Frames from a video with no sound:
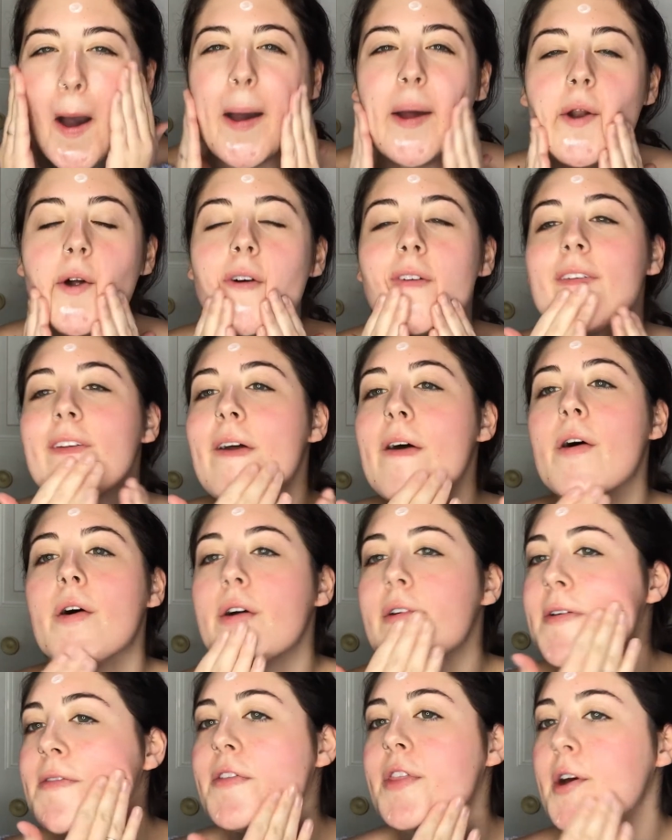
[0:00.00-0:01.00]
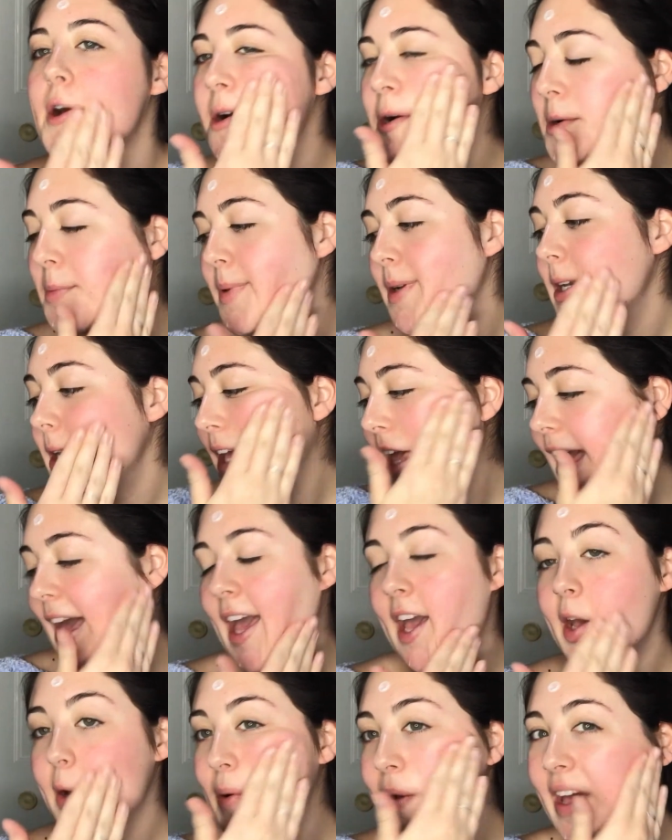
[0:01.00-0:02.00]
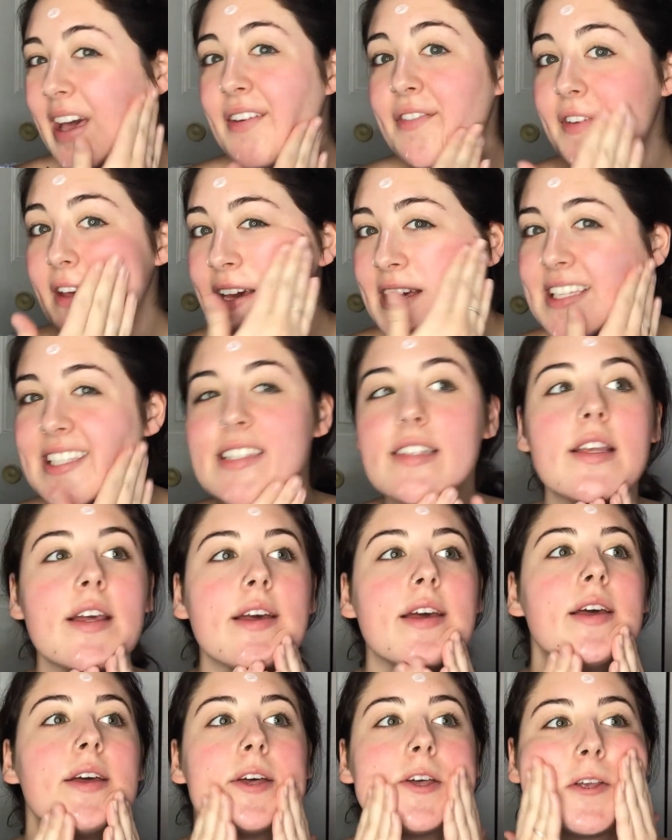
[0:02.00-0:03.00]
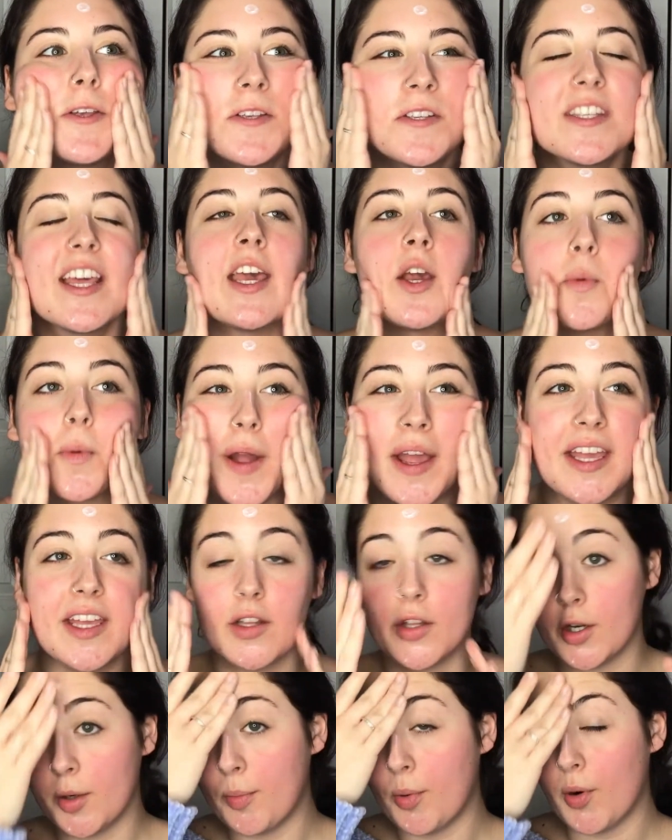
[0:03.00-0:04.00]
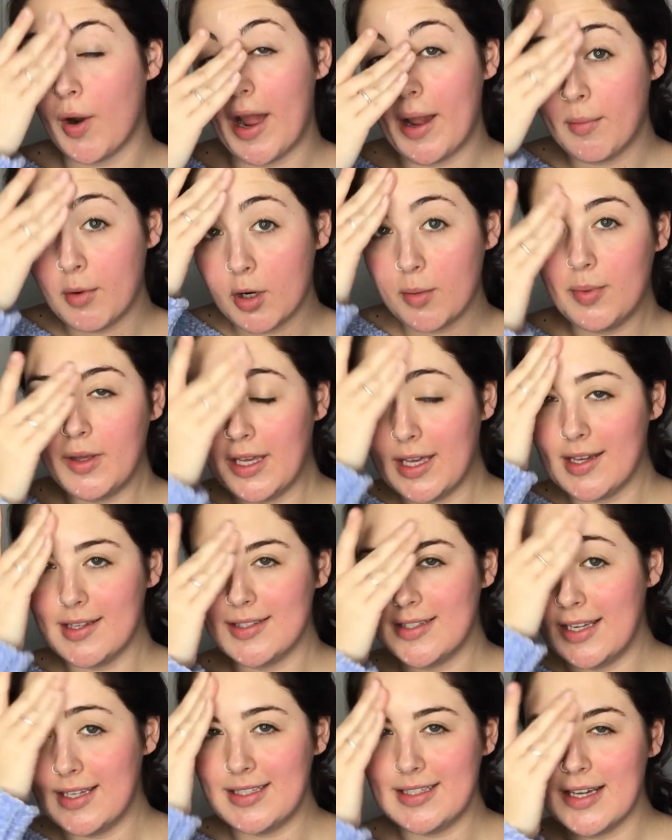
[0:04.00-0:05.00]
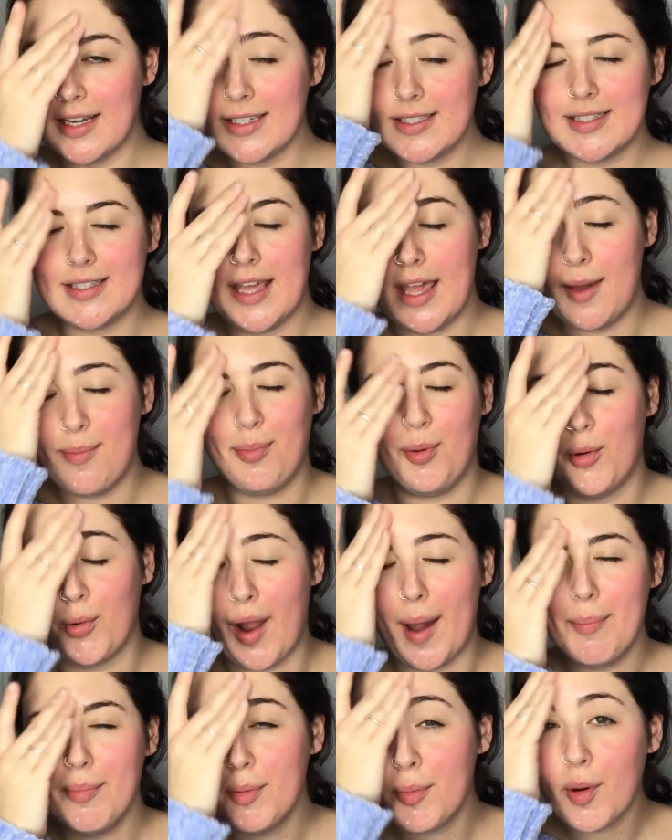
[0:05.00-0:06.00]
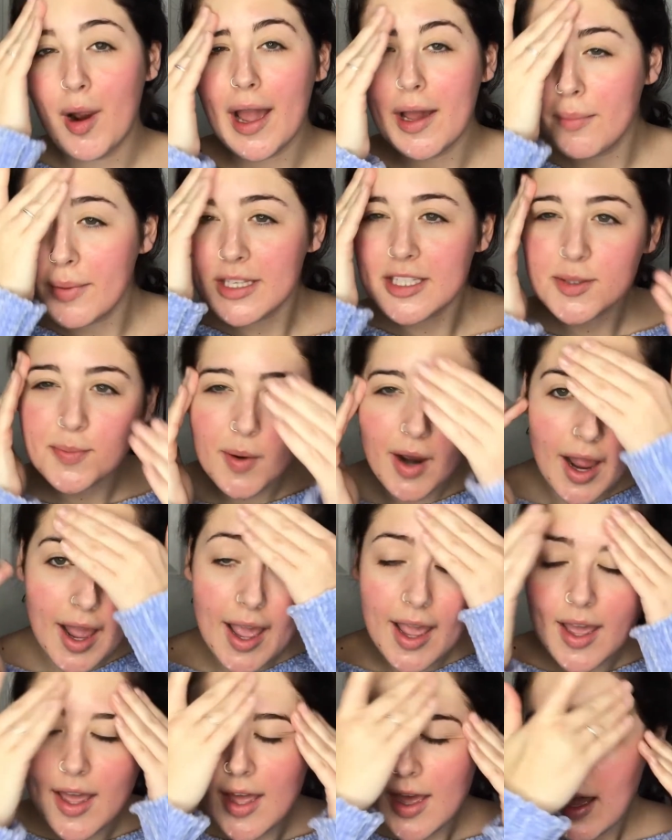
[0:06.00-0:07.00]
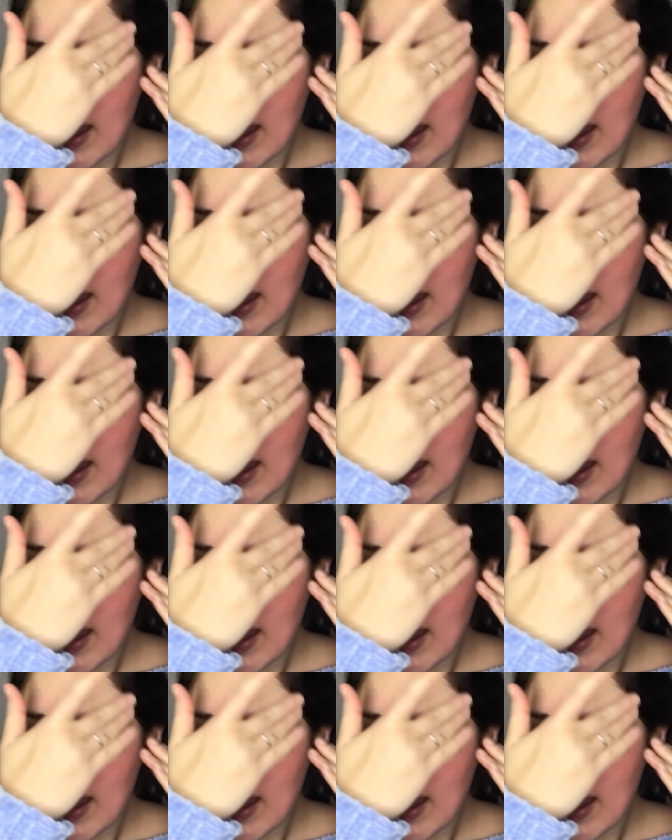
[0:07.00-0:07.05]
I don't know if the Urban Decay Quick Fix is a regular primer because it does say prep priming spray.